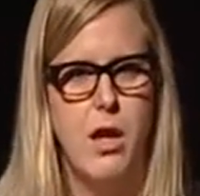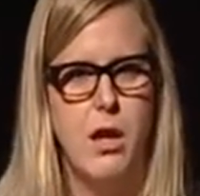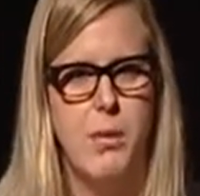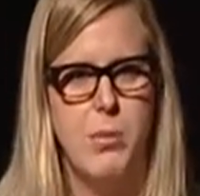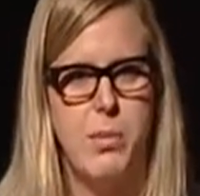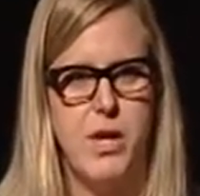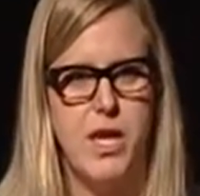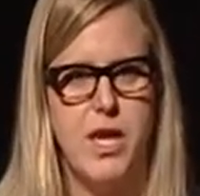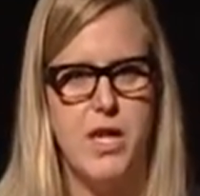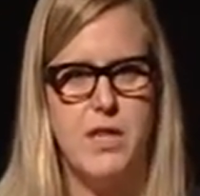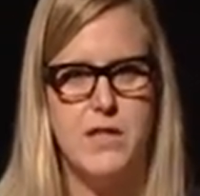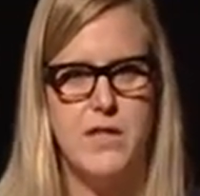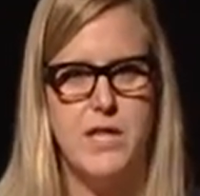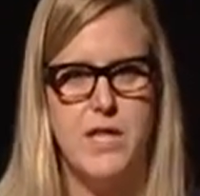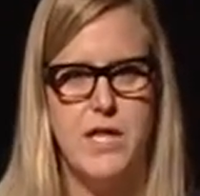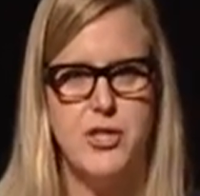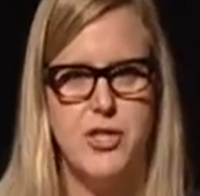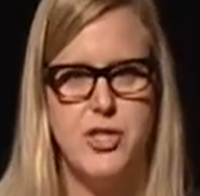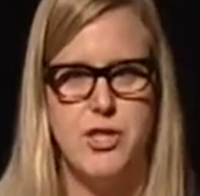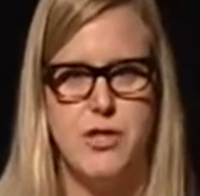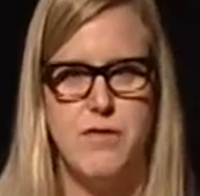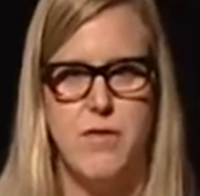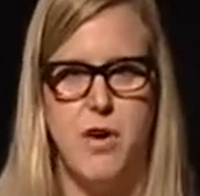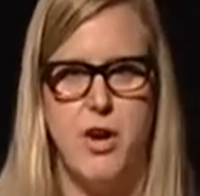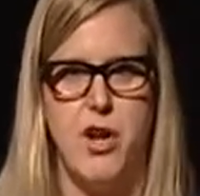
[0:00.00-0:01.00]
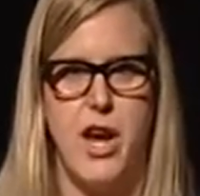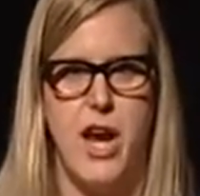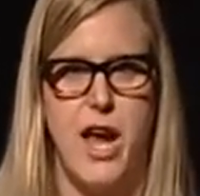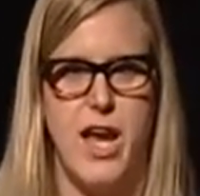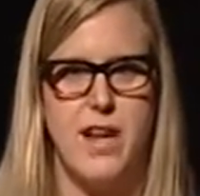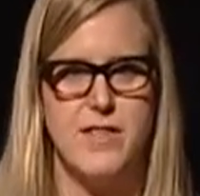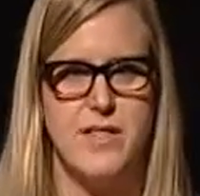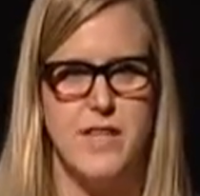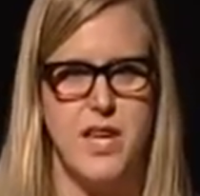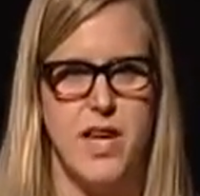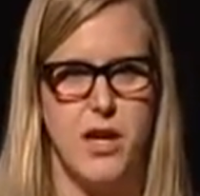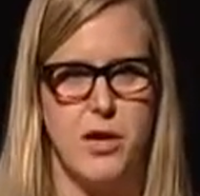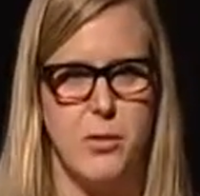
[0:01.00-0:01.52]
because each of our
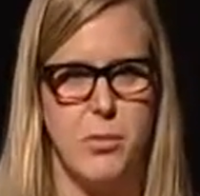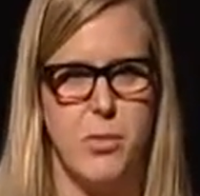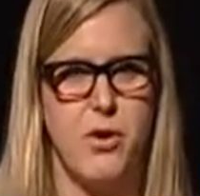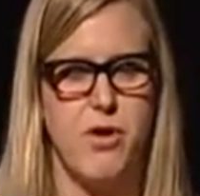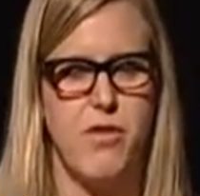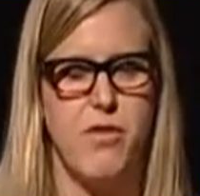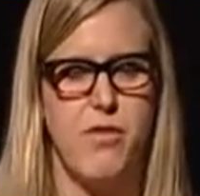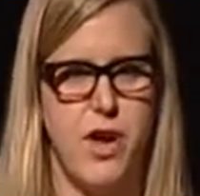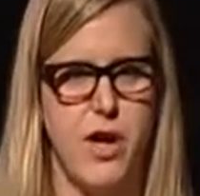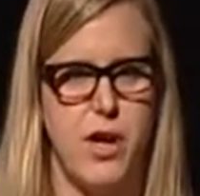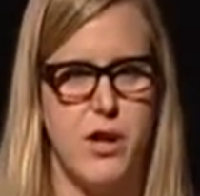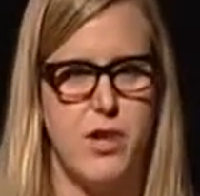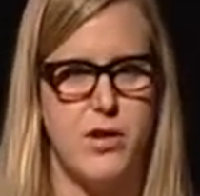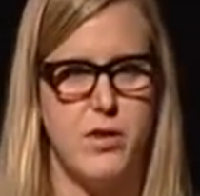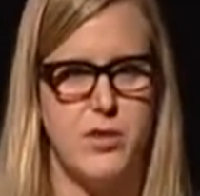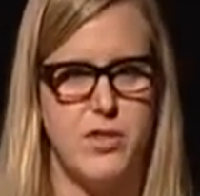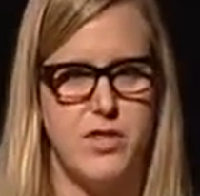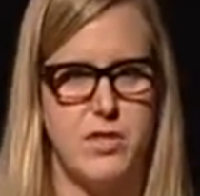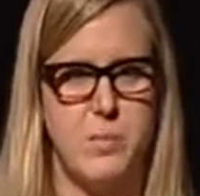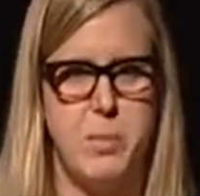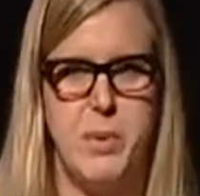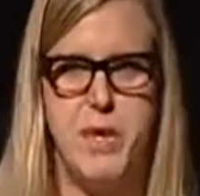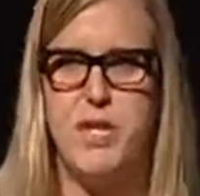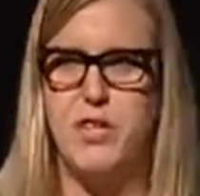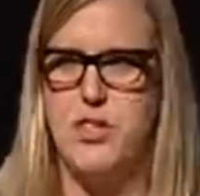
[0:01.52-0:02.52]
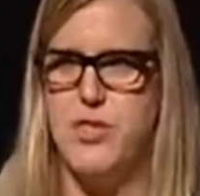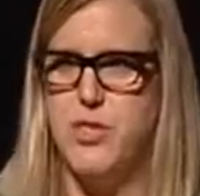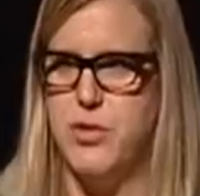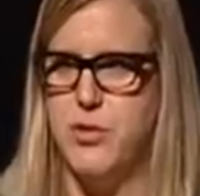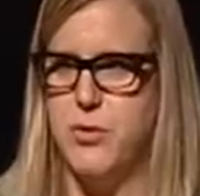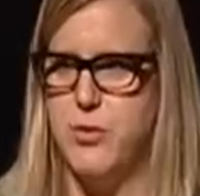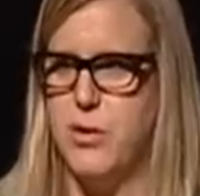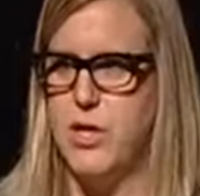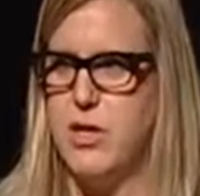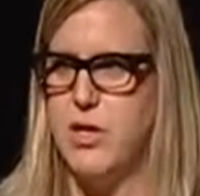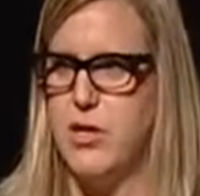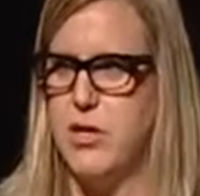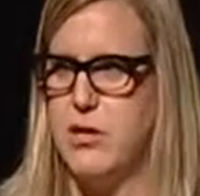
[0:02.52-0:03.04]
ad tech providers speak
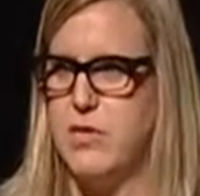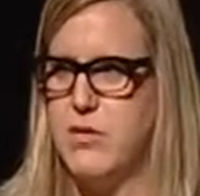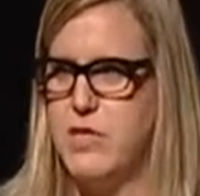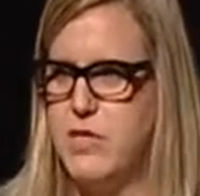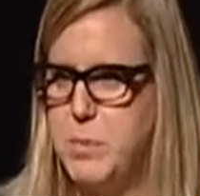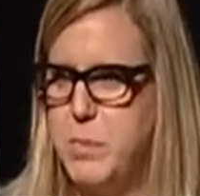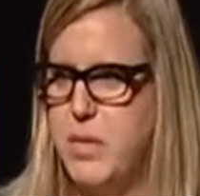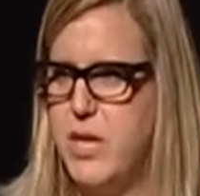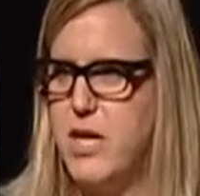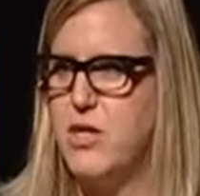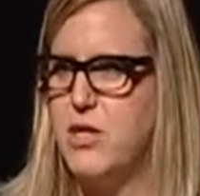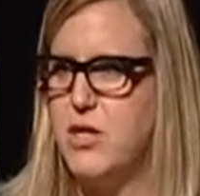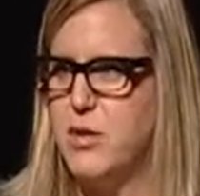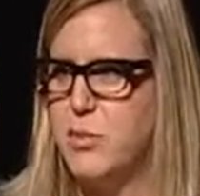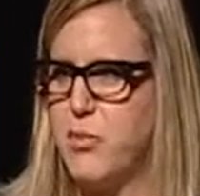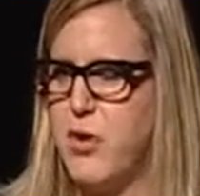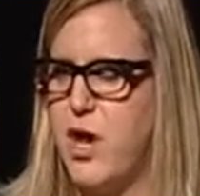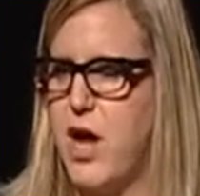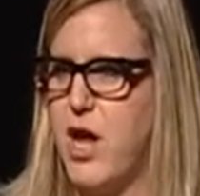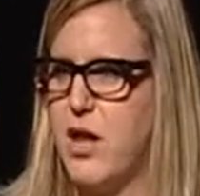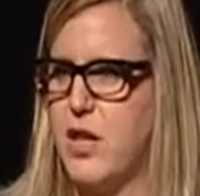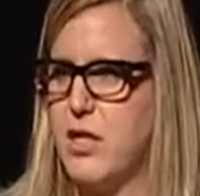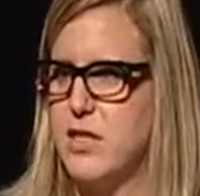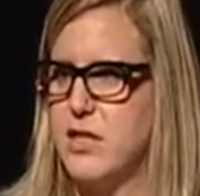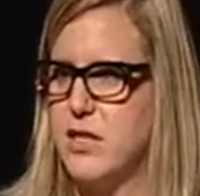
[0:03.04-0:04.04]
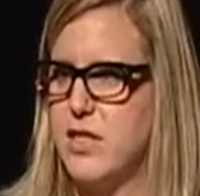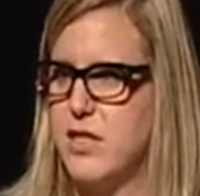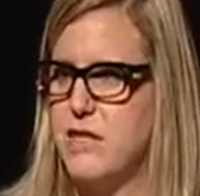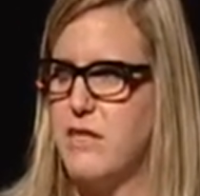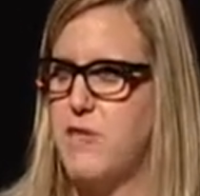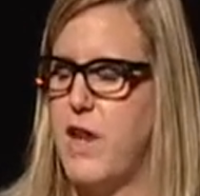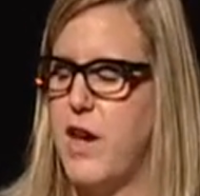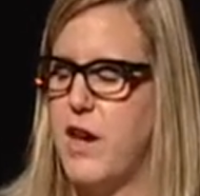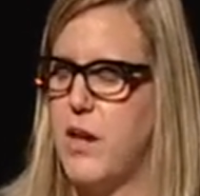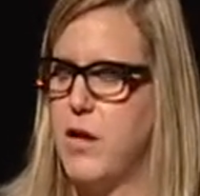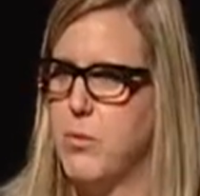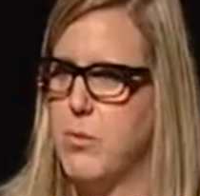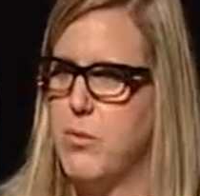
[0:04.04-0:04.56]
to products,
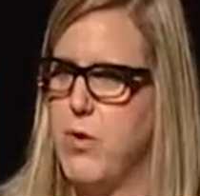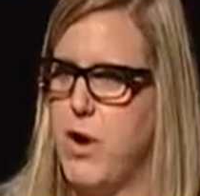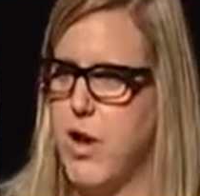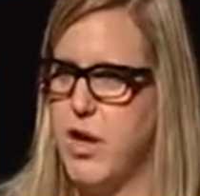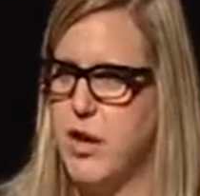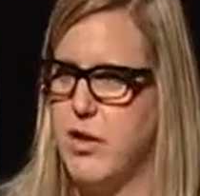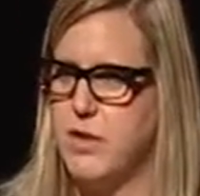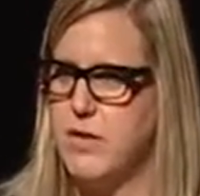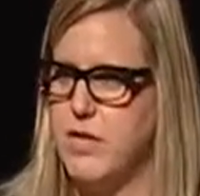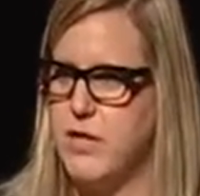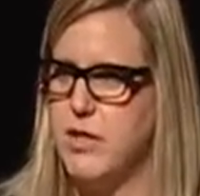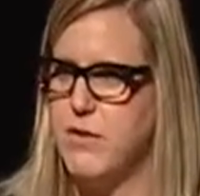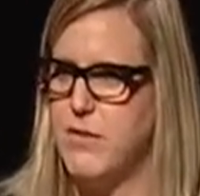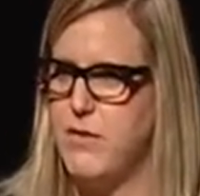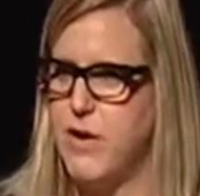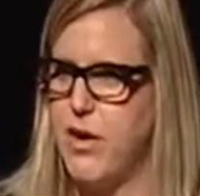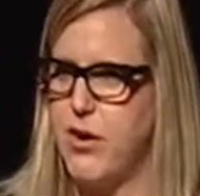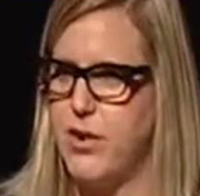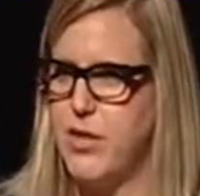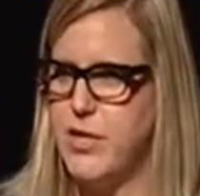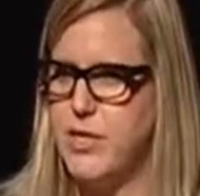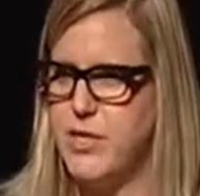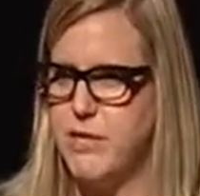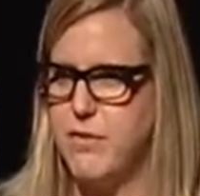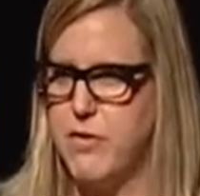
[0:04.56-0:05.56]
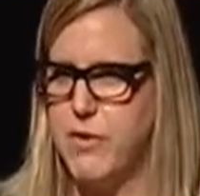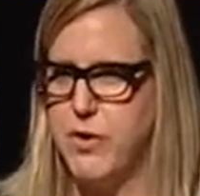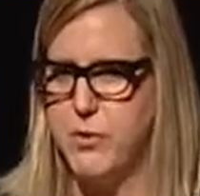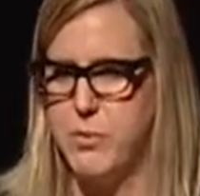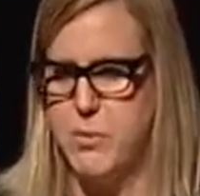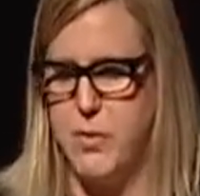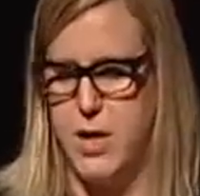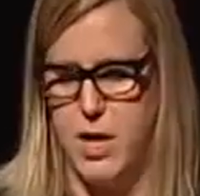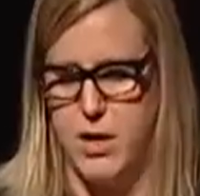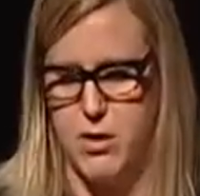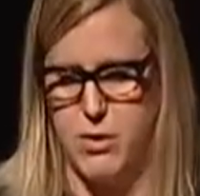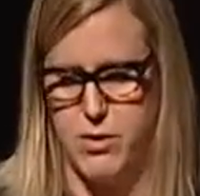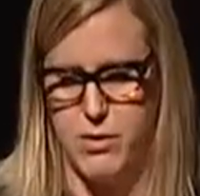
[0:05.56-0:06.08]
define a product in a very different
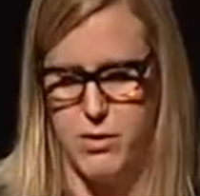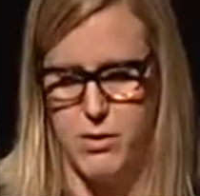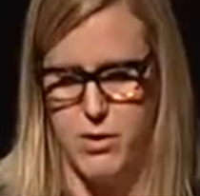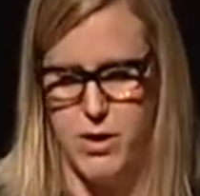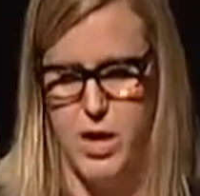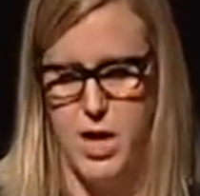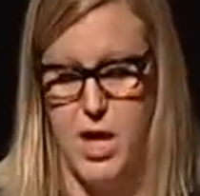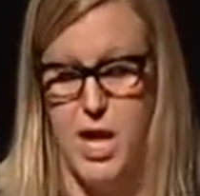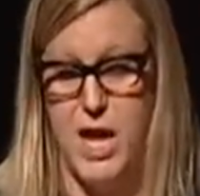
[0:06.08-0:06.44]
manner.